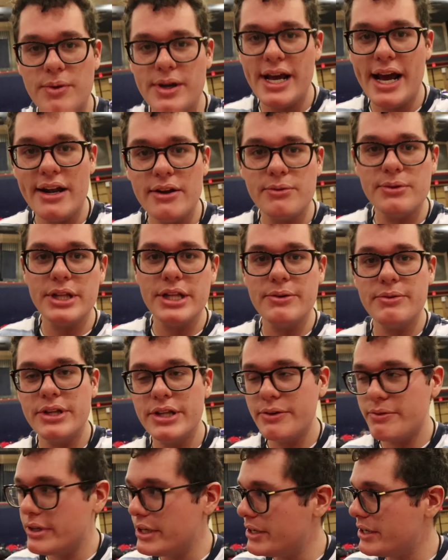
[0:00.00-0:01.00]
we had a really,
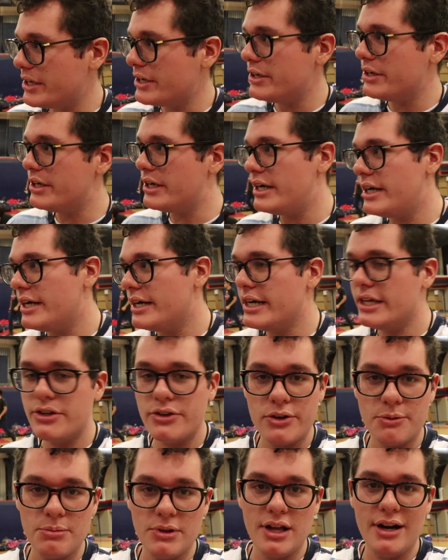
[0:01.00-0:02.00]
really, really good uh,
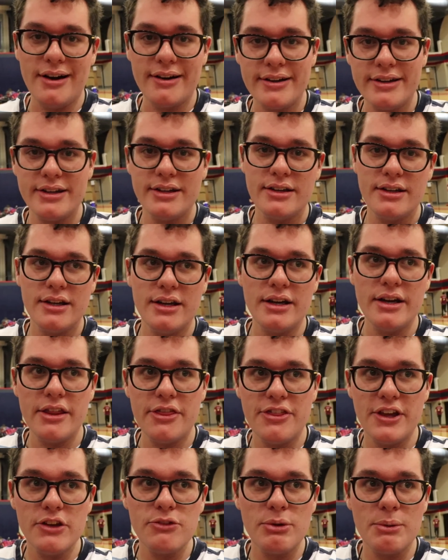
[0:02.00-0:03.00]
indoor block.
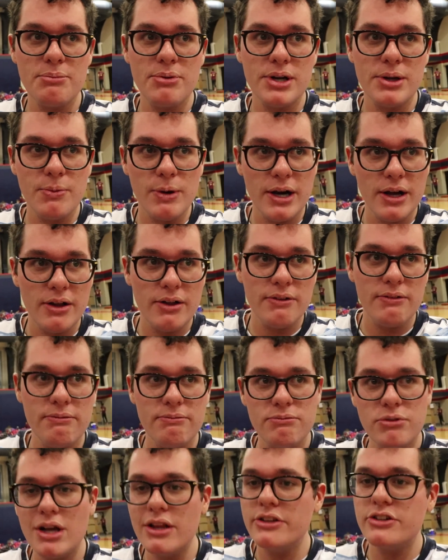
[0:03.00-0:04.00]
Things went pretty well.
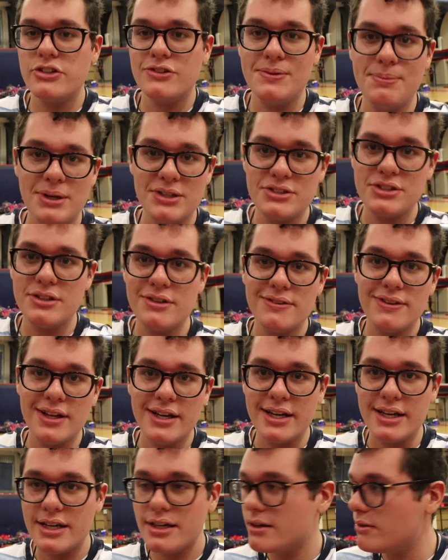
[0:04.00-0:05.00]
Really just a bunch of
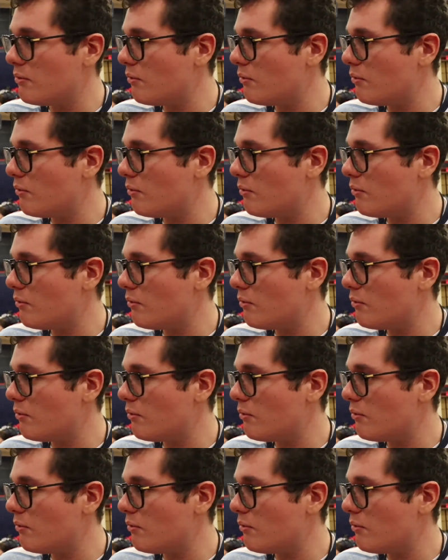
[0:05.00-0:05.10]
like